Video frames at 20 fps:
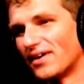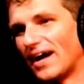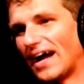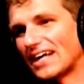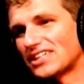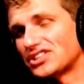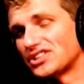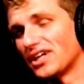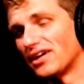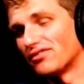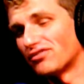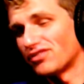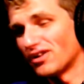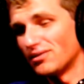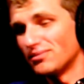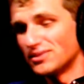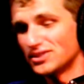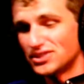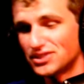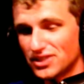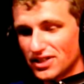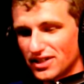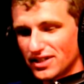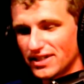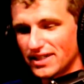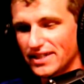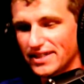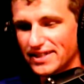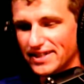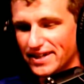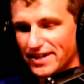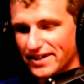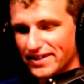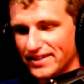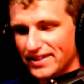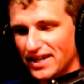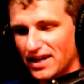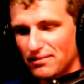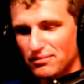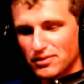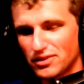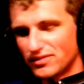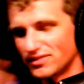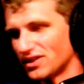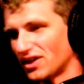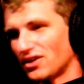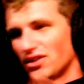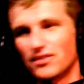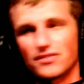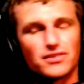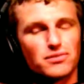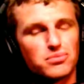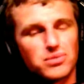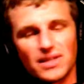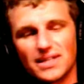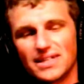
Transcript: Well, actually, I'm from Missouri, and then I moved all over the place.